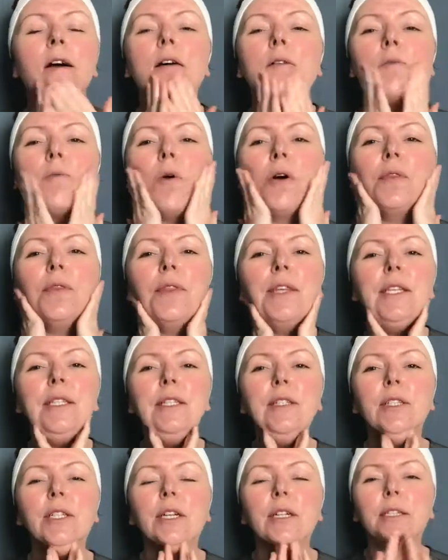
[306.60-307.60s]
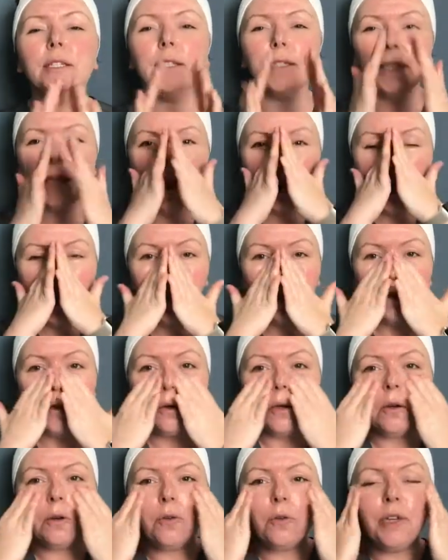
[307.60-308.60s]
What this does is it
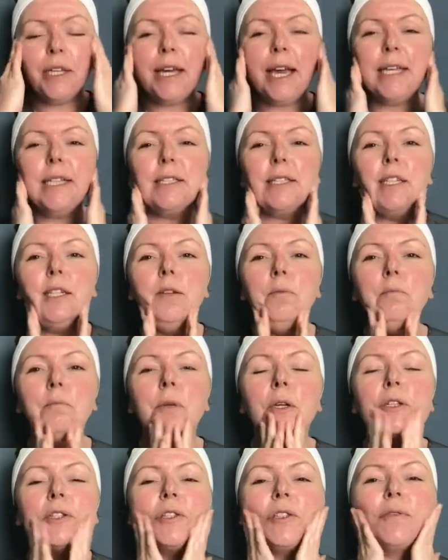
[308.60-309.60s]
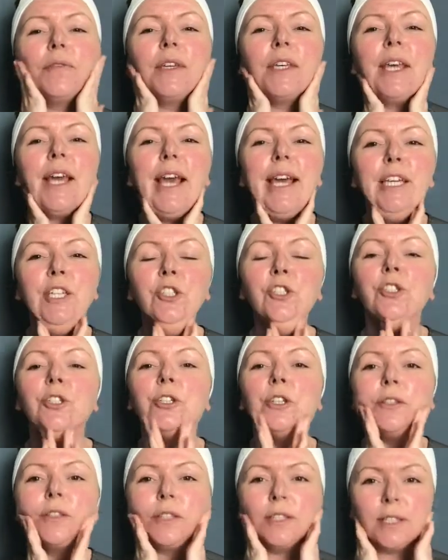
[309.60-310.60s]
creates an emulsification
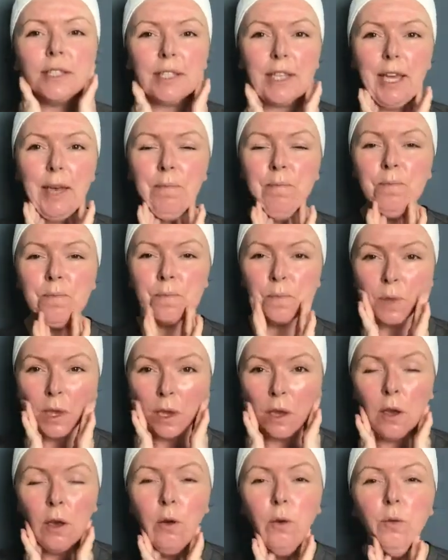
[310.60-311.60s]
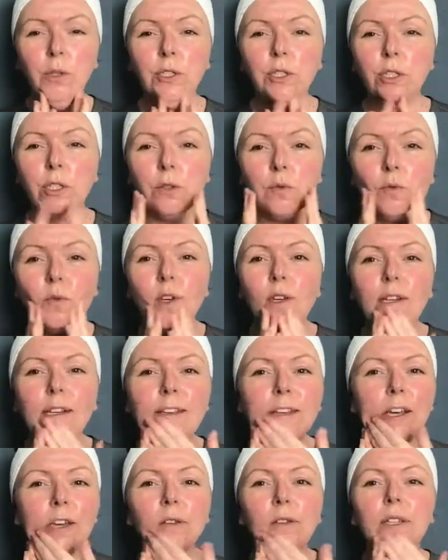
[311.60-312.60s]
on the skin, which is really
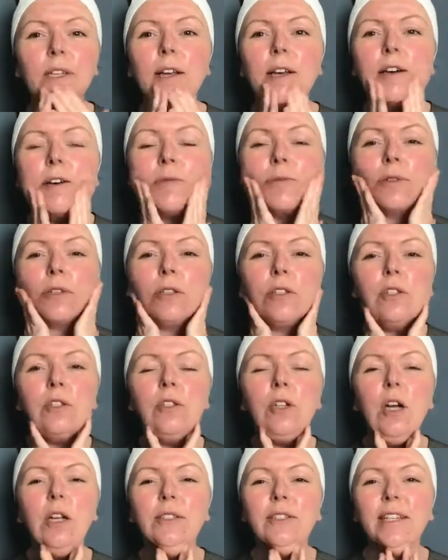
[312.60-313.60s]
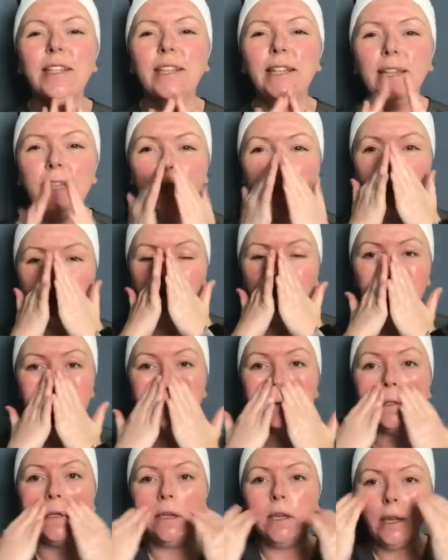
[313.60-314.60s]
going to help to start to
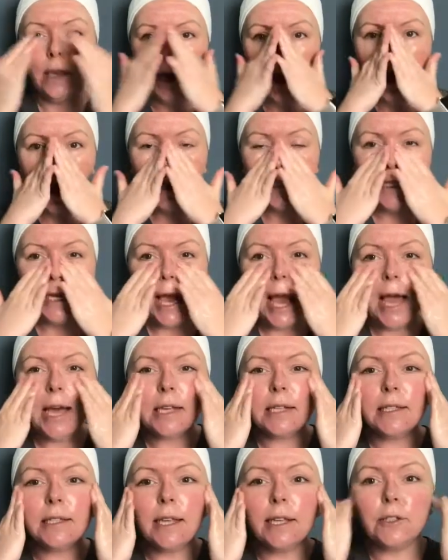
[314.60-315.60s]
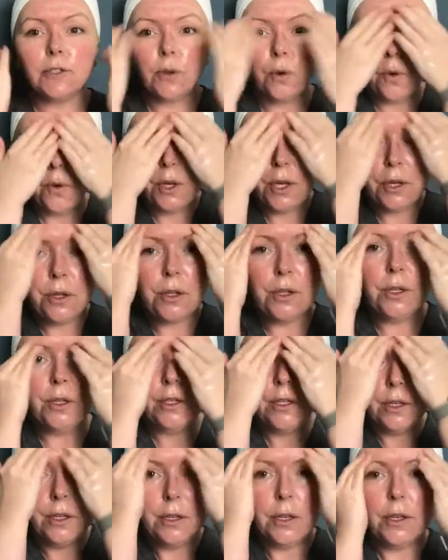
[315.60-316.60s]
lift any excess
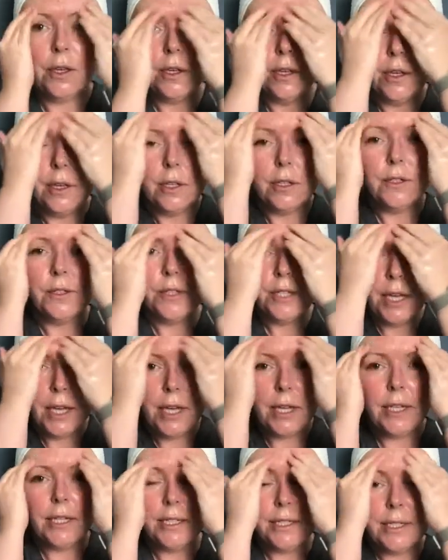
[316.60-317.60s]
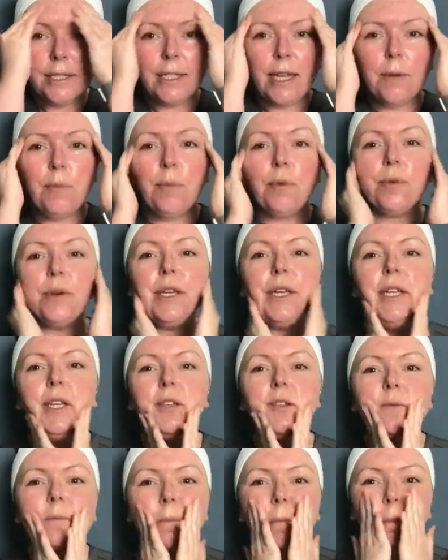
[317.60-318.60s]
oil, dirt and debris
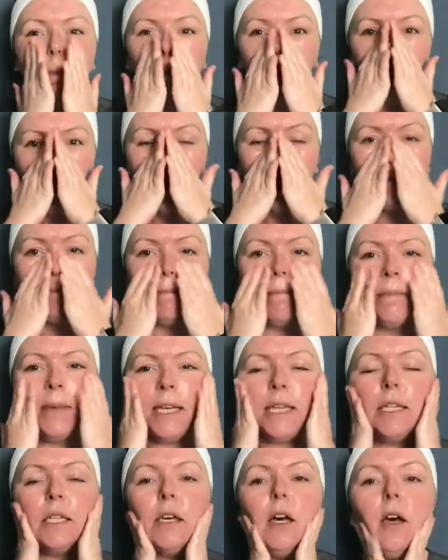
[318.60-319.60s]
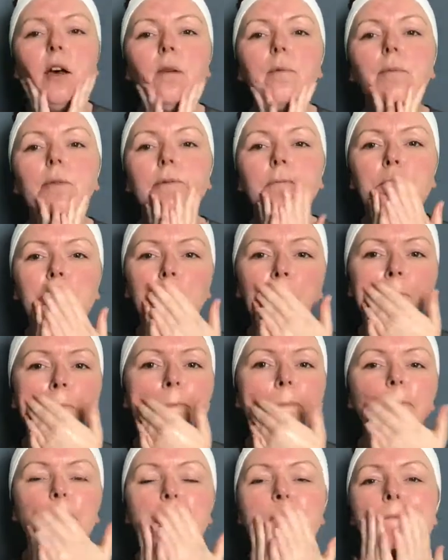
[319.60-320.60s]
and makeup
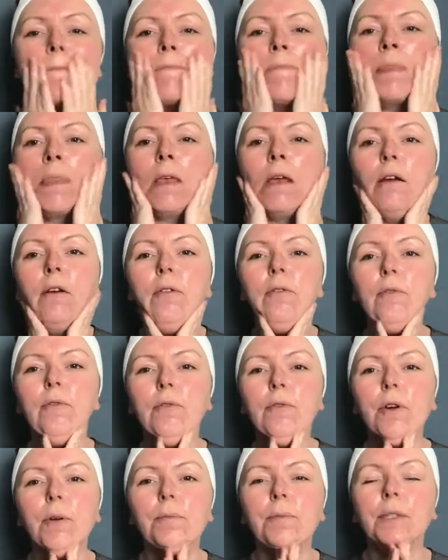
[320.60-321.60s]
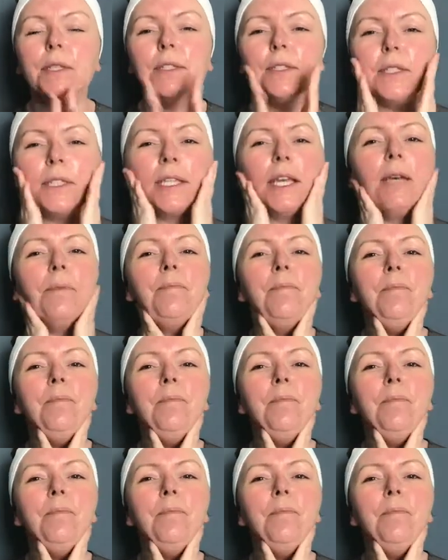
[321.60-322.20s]
from the skin.